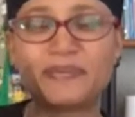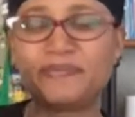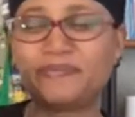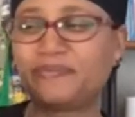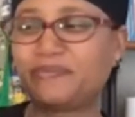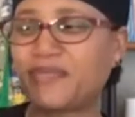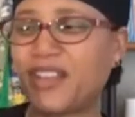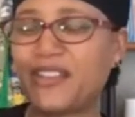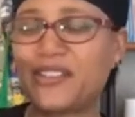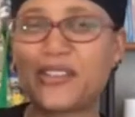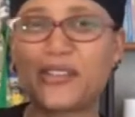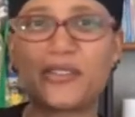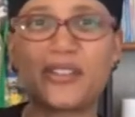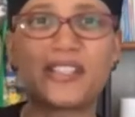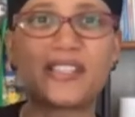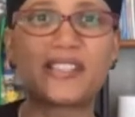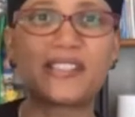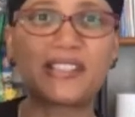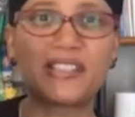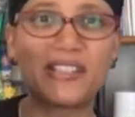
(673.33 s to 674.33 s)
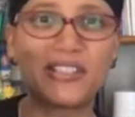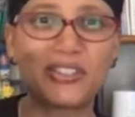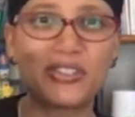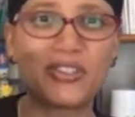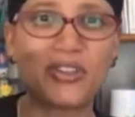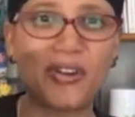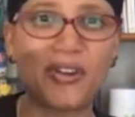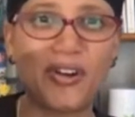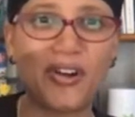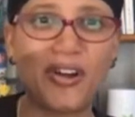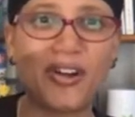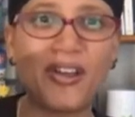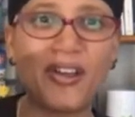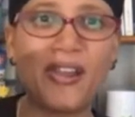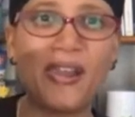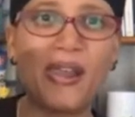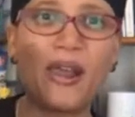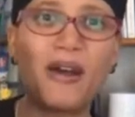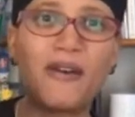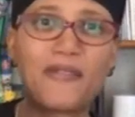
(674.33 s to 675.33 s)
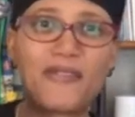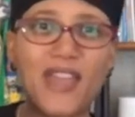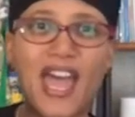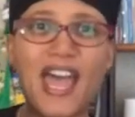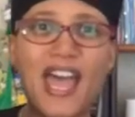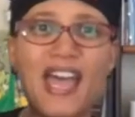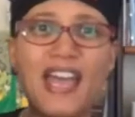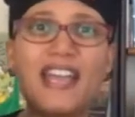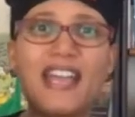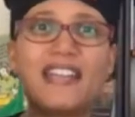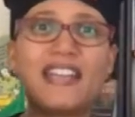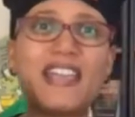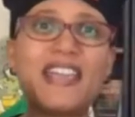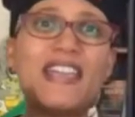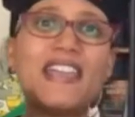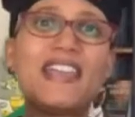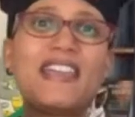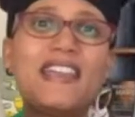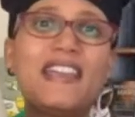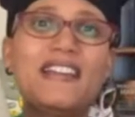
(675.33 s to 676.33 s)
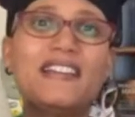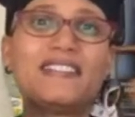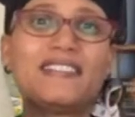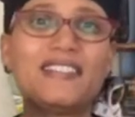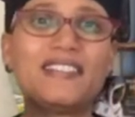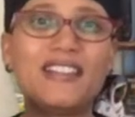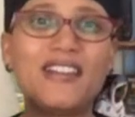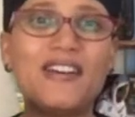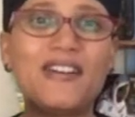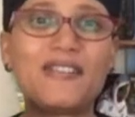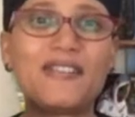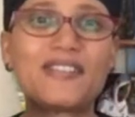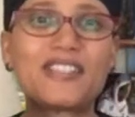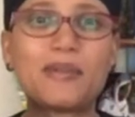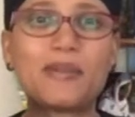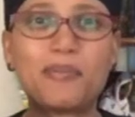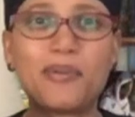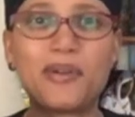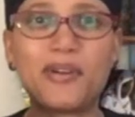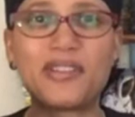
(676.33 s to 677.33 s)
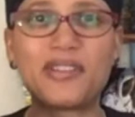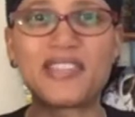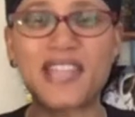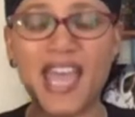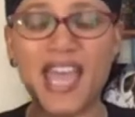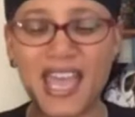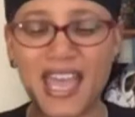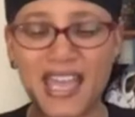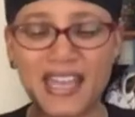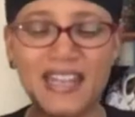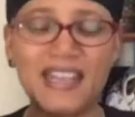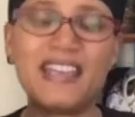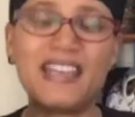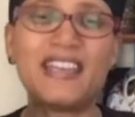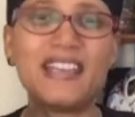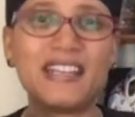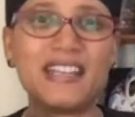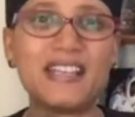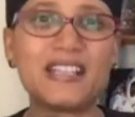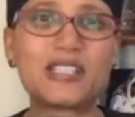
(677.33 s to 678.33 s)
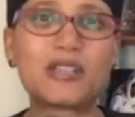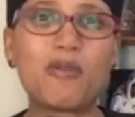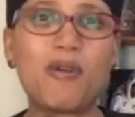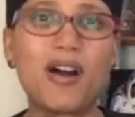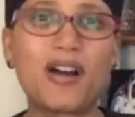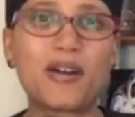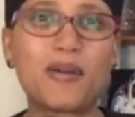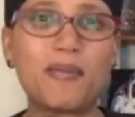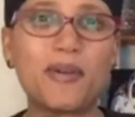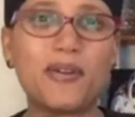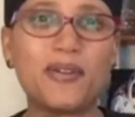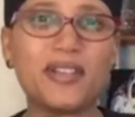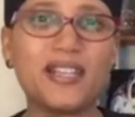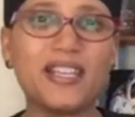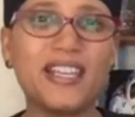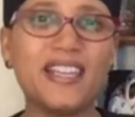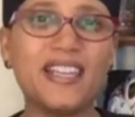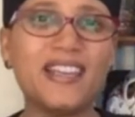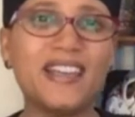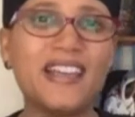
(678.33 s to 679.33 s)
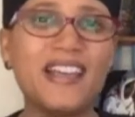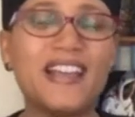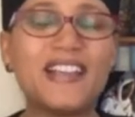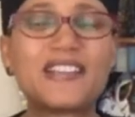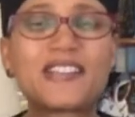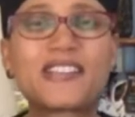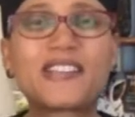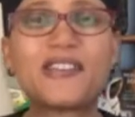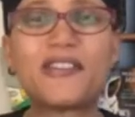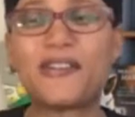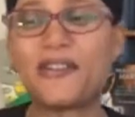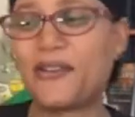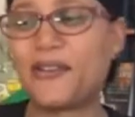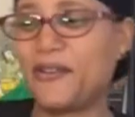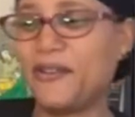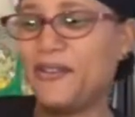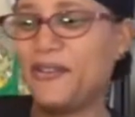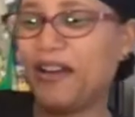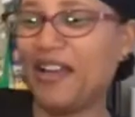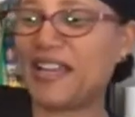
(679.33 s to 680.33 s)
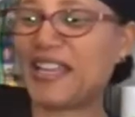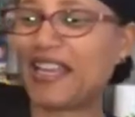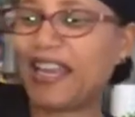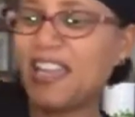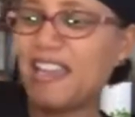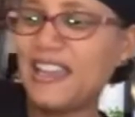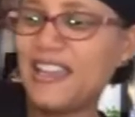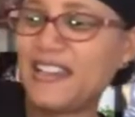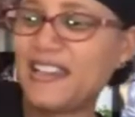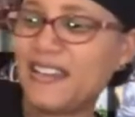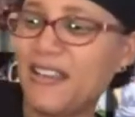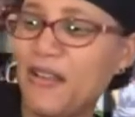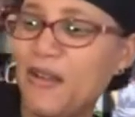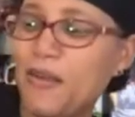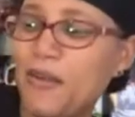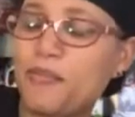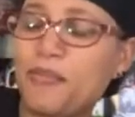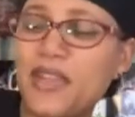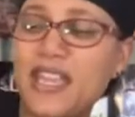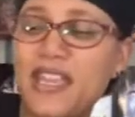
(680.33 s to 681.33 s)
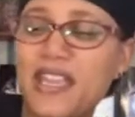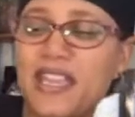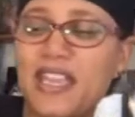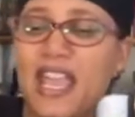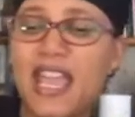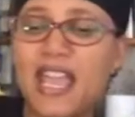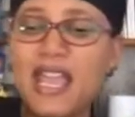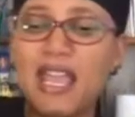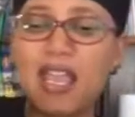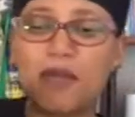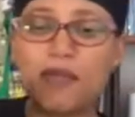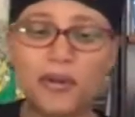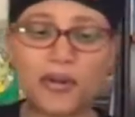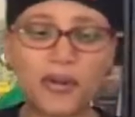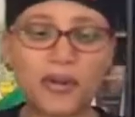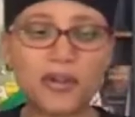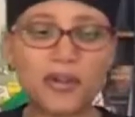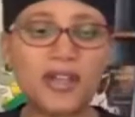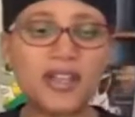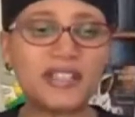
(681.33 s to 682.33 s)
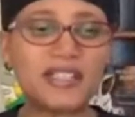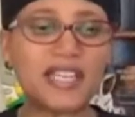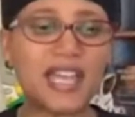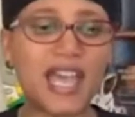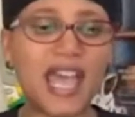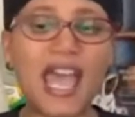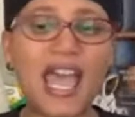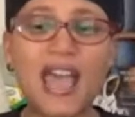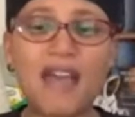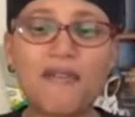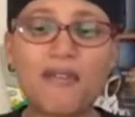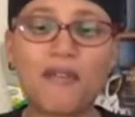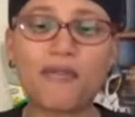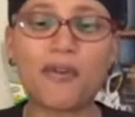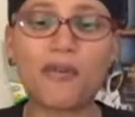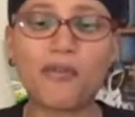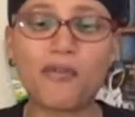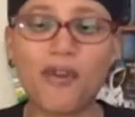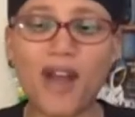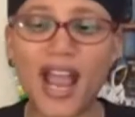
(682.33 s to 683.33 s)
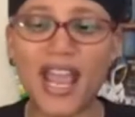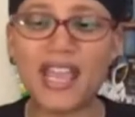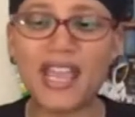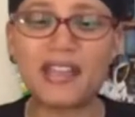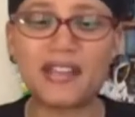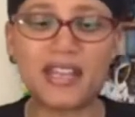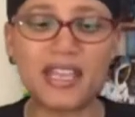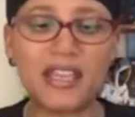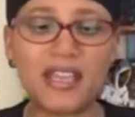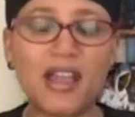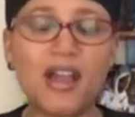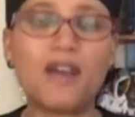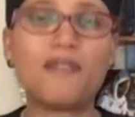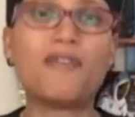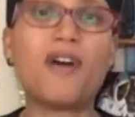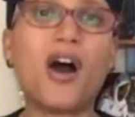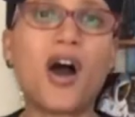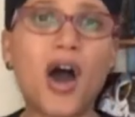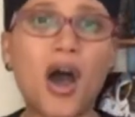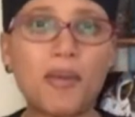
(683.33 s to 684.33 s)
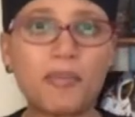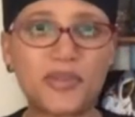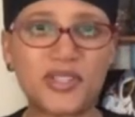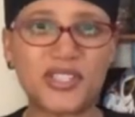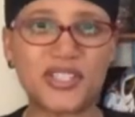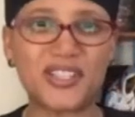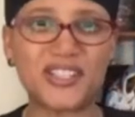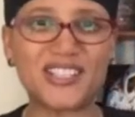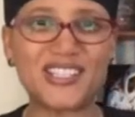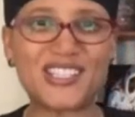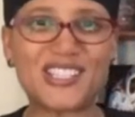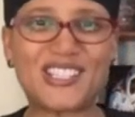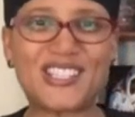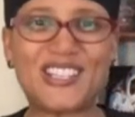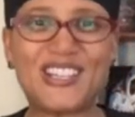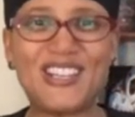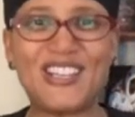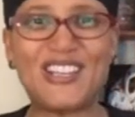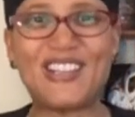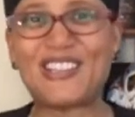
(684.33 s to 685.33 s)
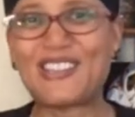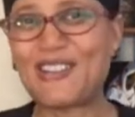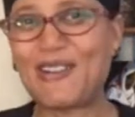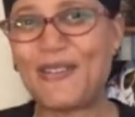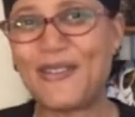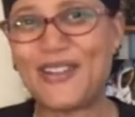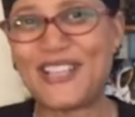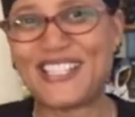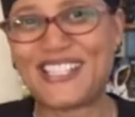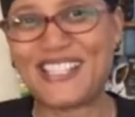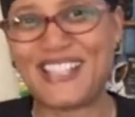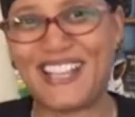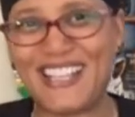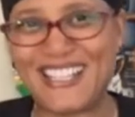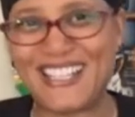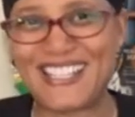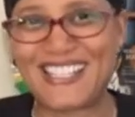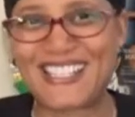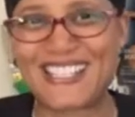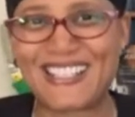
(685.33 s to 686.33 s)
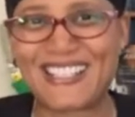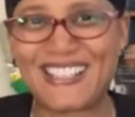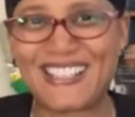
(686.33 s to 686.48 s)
And so this is his jar of that. And he loves to put that in his guacamole. And so, again, being able to have a variety of options is always nice.